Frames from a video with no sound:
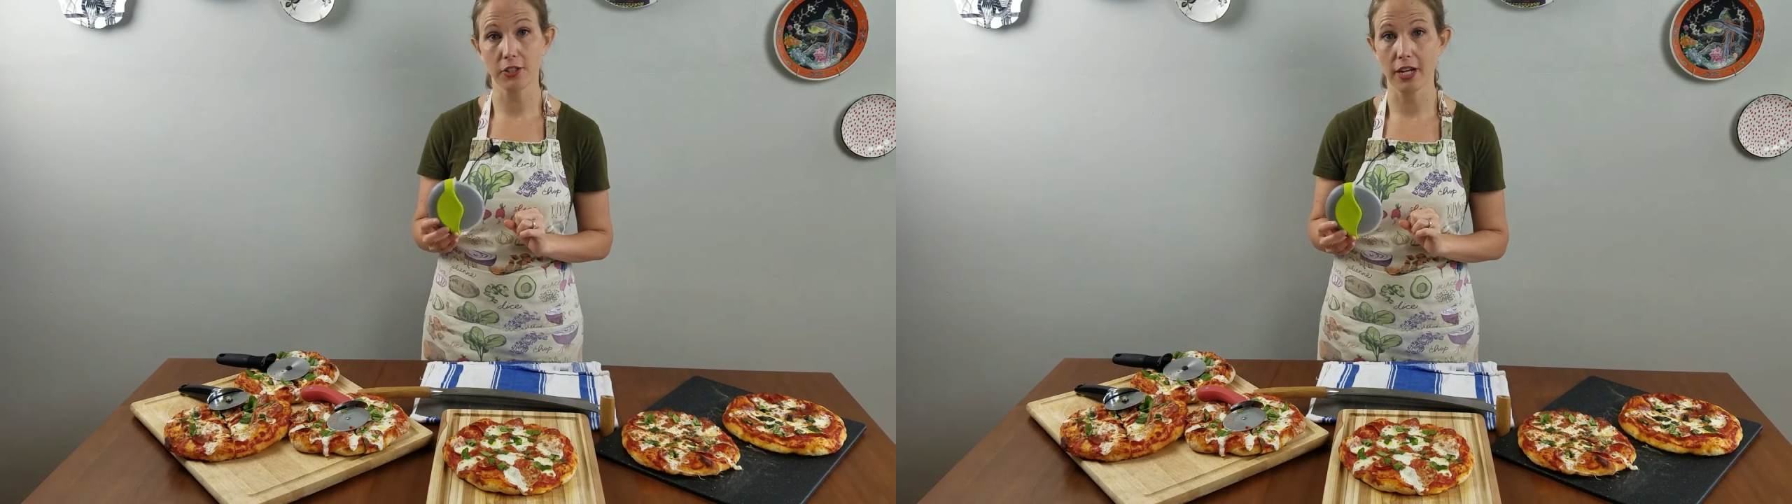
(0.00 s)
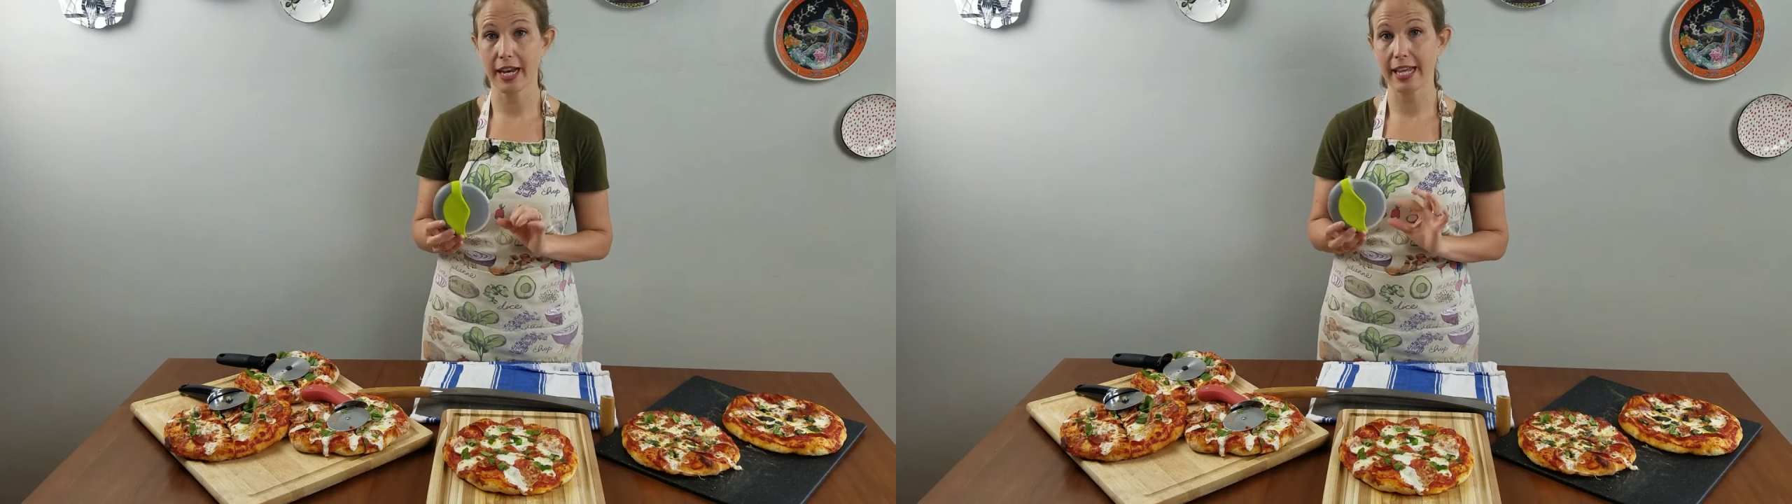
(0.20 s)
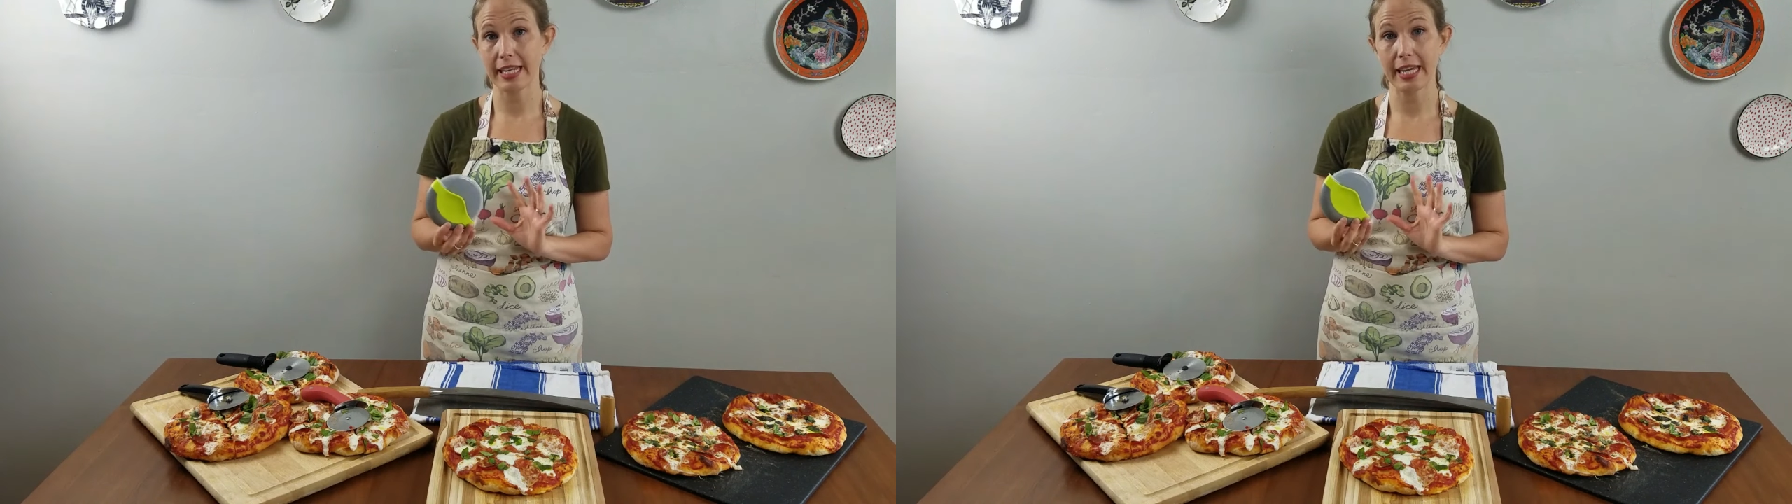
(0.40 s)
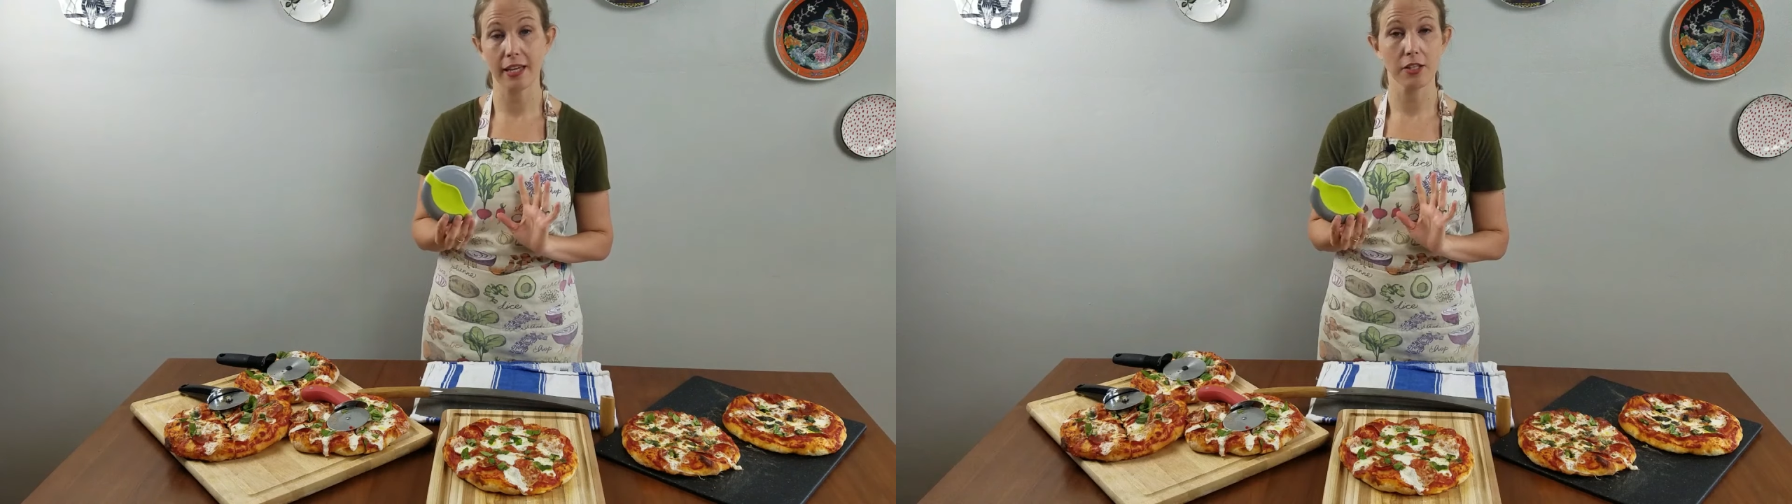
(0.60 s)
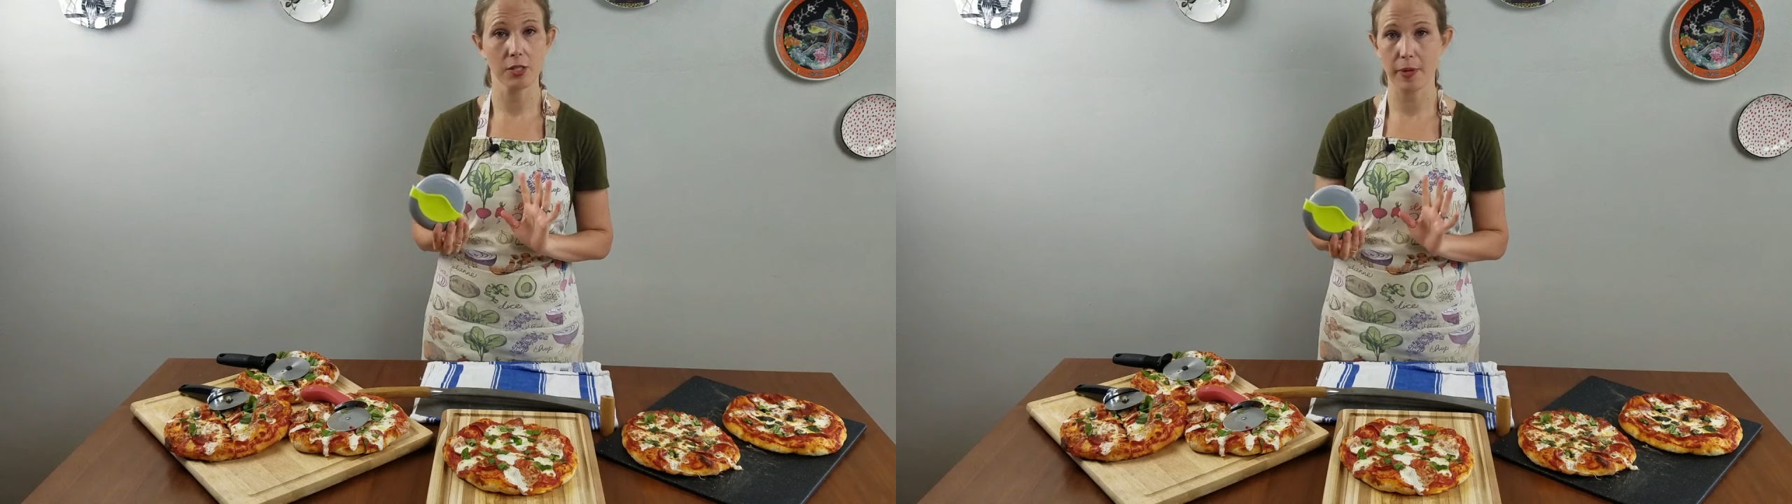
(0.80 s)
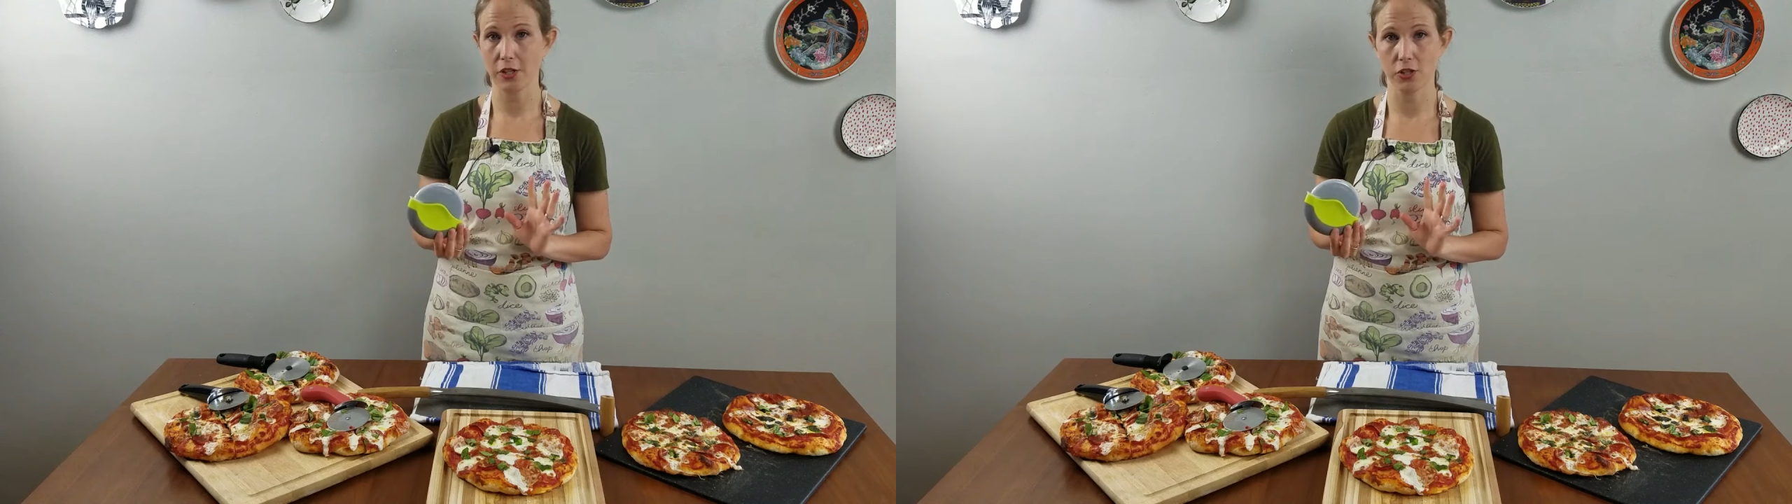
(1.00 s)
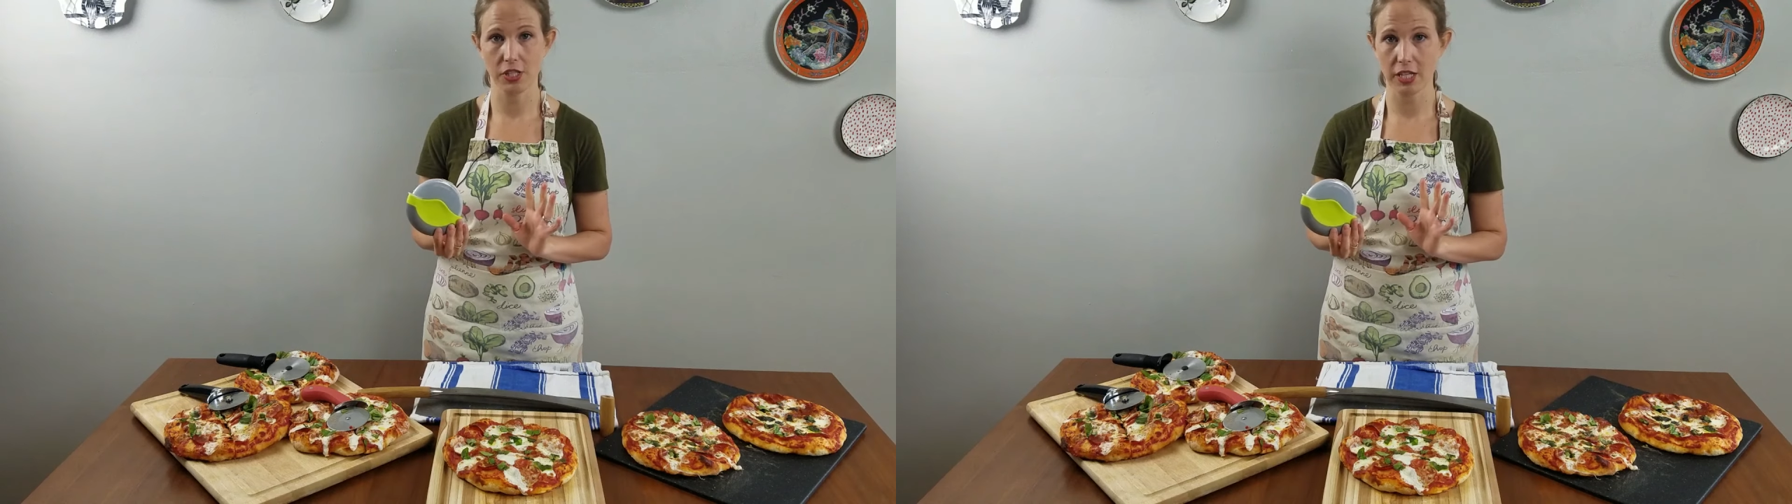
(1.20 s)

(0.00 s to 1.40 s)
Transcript: or in any specialty